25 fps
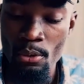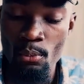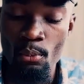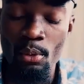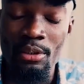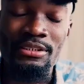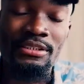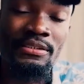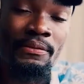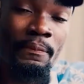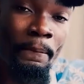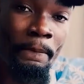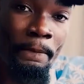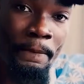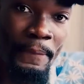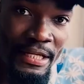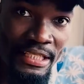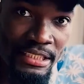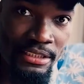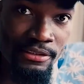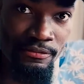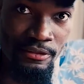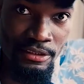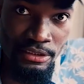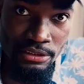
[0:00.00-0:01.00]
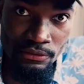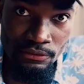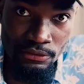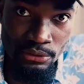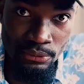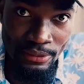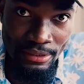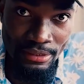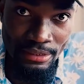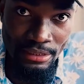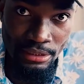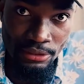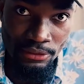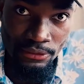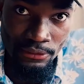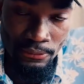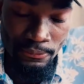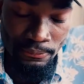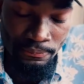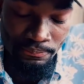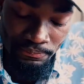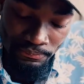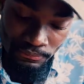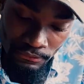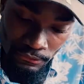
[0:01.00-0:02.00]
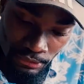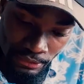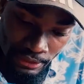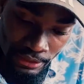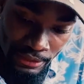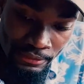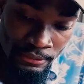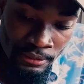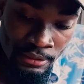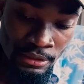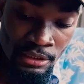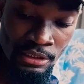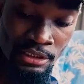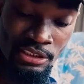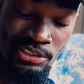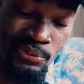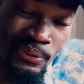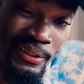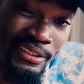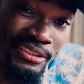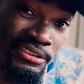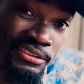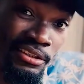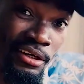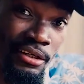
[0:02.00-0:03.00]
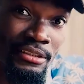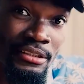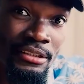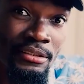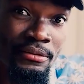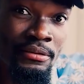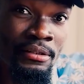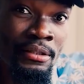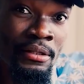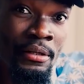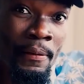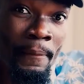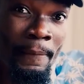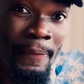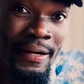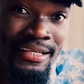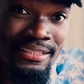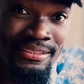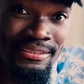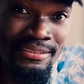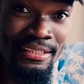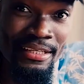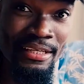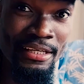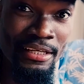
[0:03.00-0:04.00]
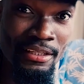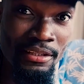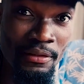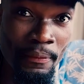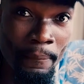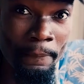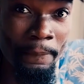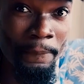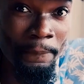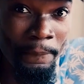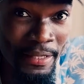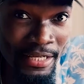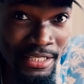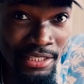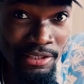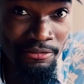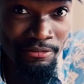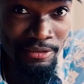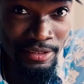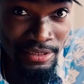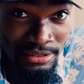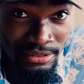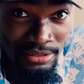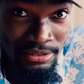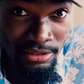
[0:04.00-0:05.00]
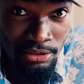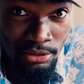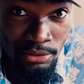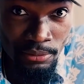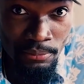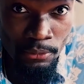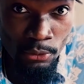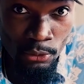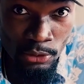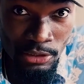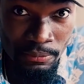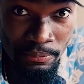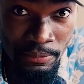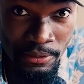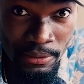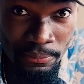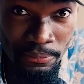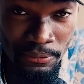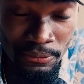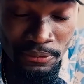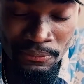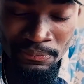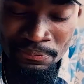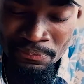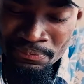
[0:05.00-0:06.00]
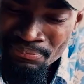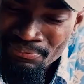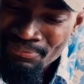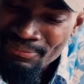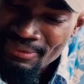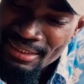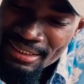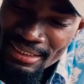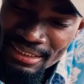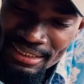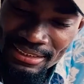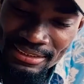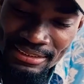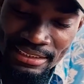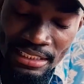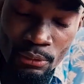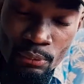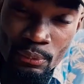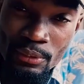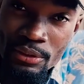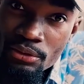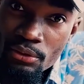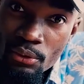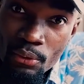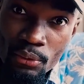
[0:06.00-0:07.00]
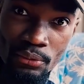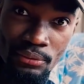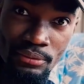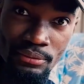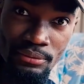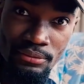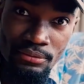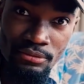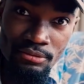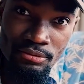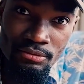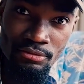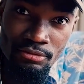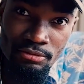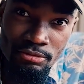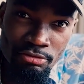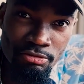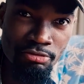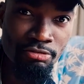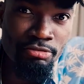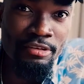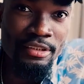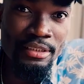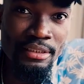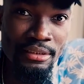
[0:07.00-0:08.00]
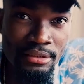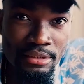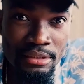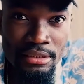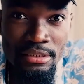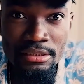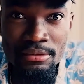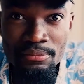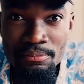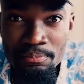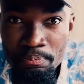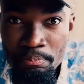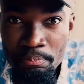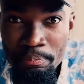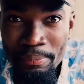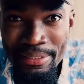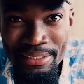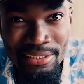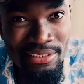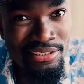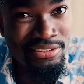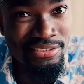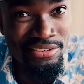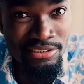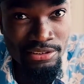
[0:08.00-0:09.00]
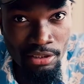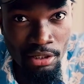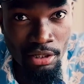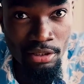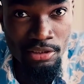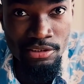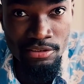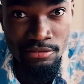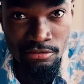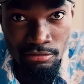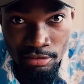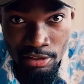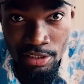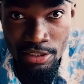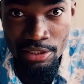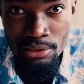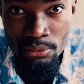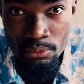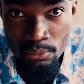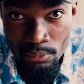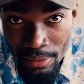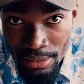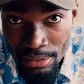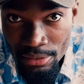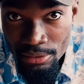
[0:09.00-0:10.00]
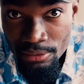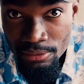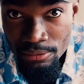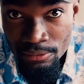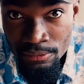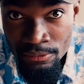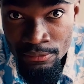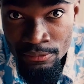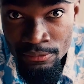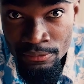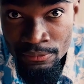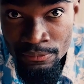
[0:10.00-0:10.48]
What's the benefit of doing that though? Okay, so I started by saying the benefit to most people is that we don't really pick stocks very well.